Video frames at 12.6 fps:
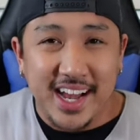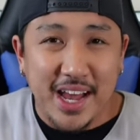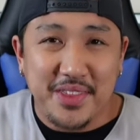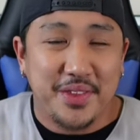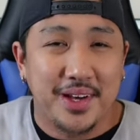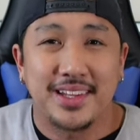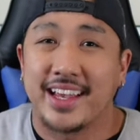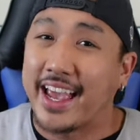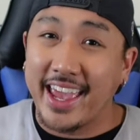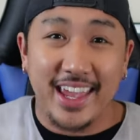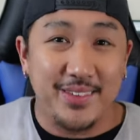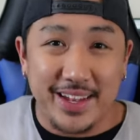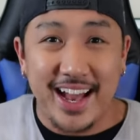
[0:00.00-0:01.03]
I thought like,
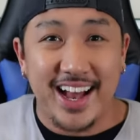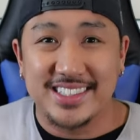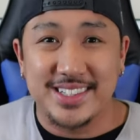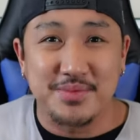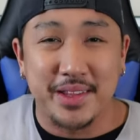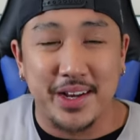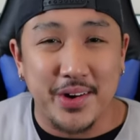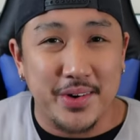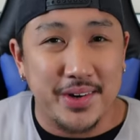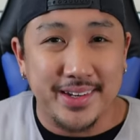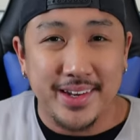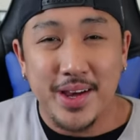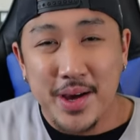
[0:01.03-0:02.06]
hey, we got something
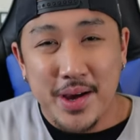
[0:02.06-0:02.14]
going.